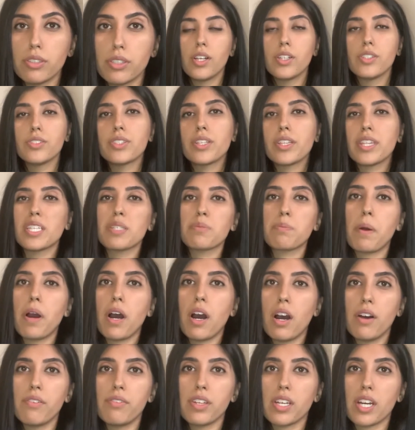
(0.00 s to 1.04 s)
So this
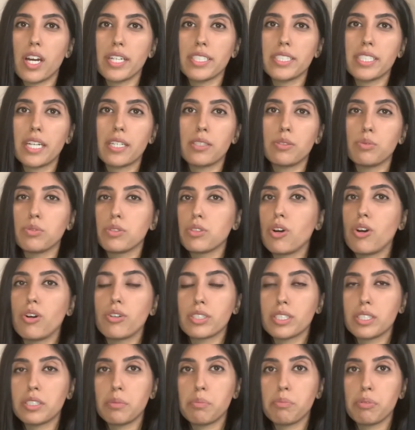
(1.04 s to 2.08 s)
part of the eye test was
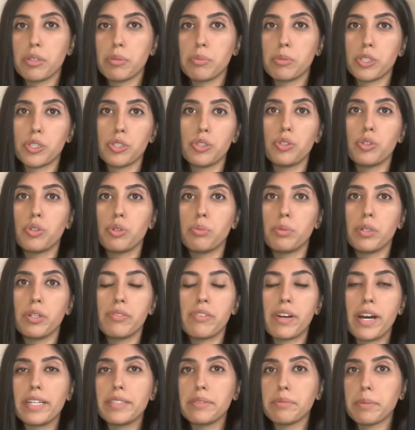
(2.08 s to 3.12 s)
honestly pretty much normal.
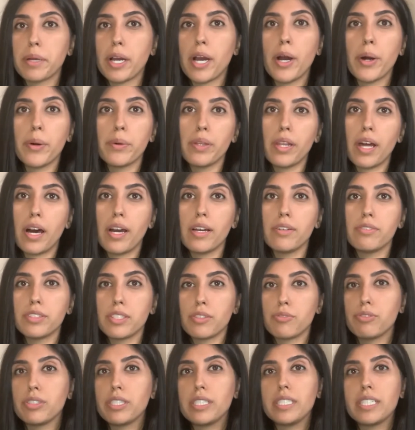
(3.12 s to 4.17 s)
I've had it my whole life,
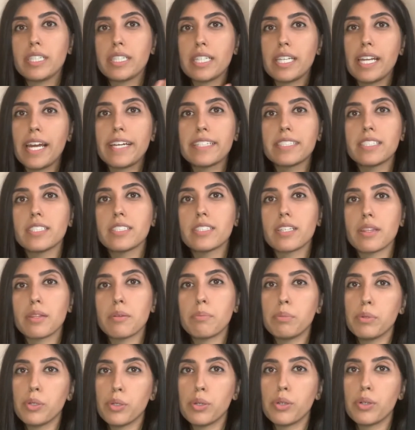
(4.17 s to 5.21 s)
so reading the letters on the
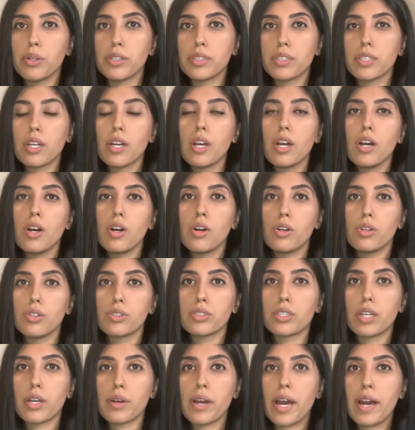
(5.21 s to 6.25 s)
board,
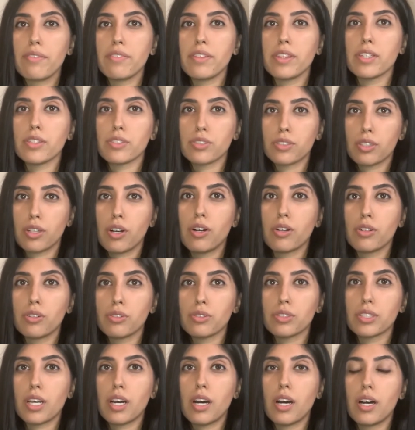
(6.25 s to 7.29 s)
also having those
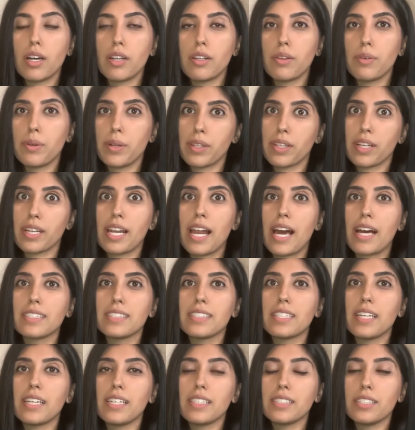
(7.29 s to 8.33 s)
goggles on or the
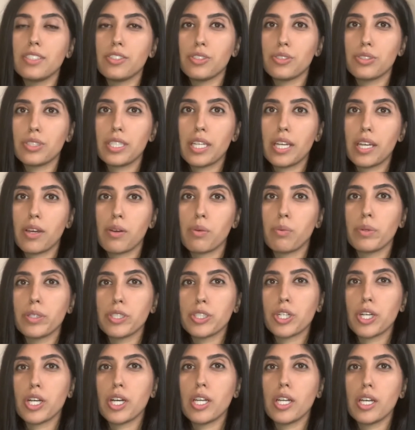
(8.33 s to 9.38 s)
glasses, and you're seeing
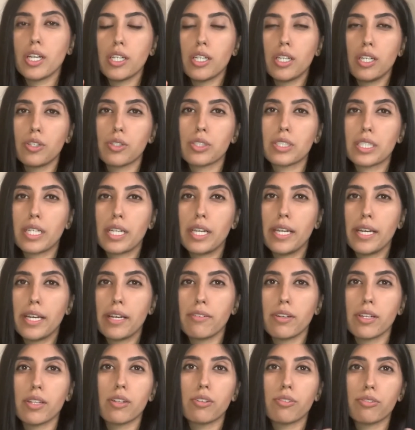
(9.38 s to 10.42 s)
which colour looks
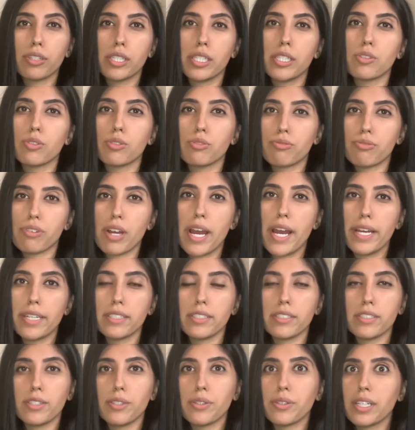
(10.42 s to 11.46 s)
clearer, the green or the red,
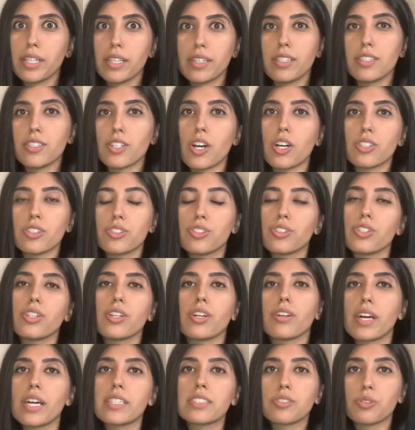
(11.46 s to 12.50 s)
and you're looking at the dots, you
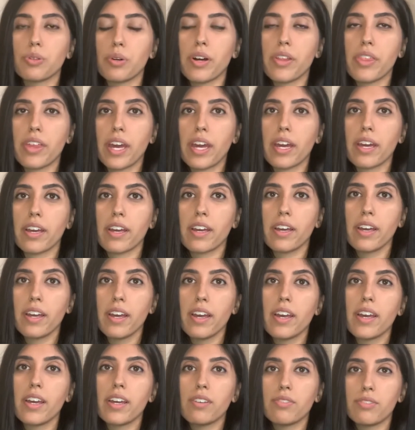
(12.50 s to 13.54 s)
know, that sort of thing.
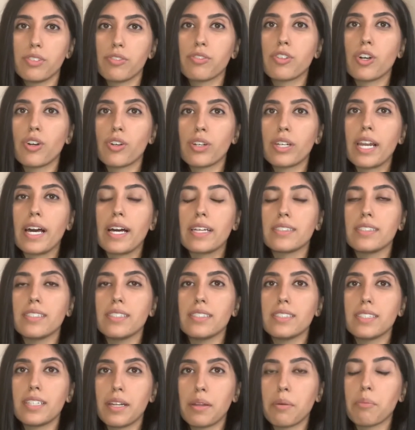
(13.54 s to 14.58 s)
If you've got
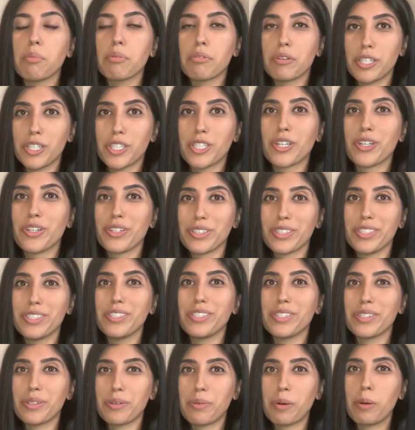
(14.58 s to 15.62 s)
glasses, then I'm pretty sure you
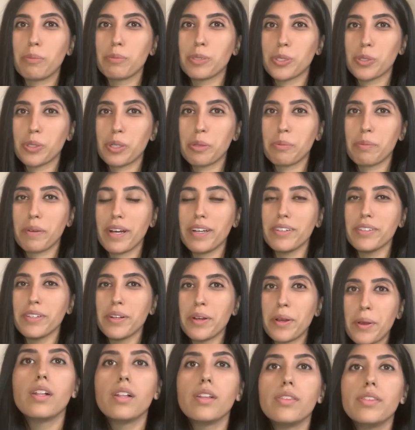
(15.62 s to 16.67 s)
do know what I'm talking about.
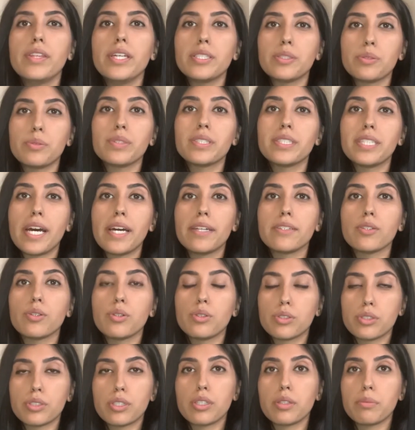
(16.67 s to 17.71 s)
This was then
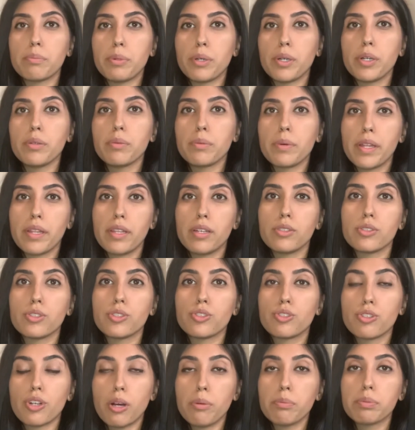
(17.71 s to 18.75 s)
also the point where those
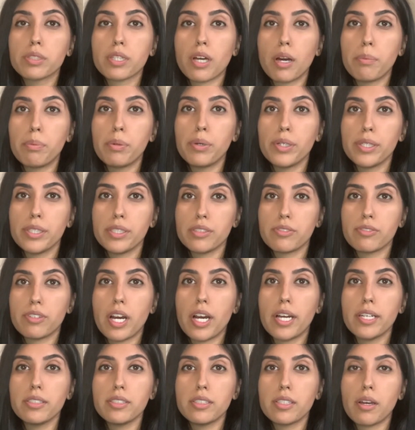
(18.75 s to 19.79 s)
drops got put in your
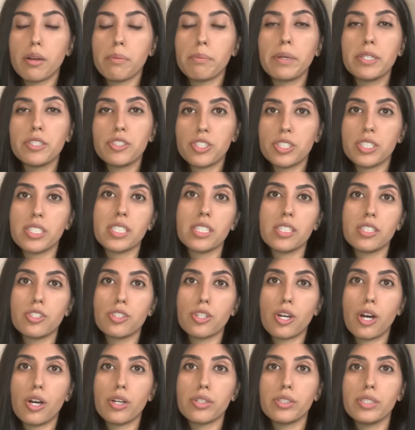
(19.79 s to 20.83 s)
eyes. So I mentioned at the
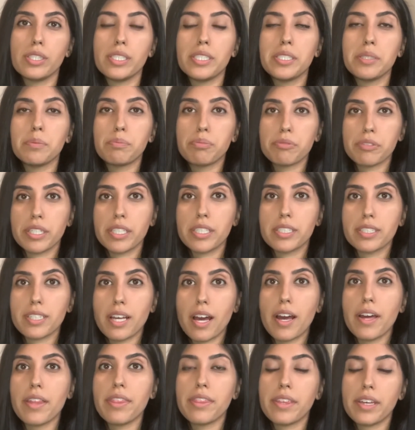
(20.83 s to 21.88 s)
start, you need to bring
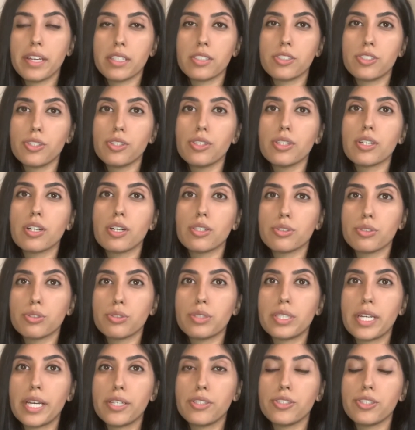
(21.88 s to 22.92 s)
certain things to the
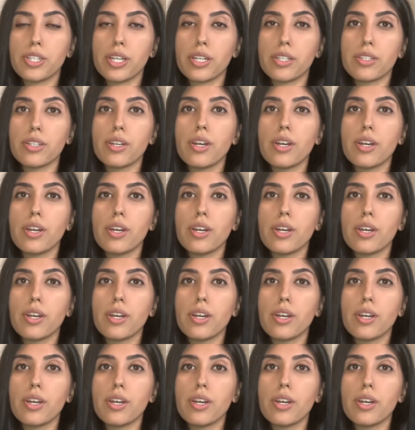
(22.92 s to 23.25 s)
consultation.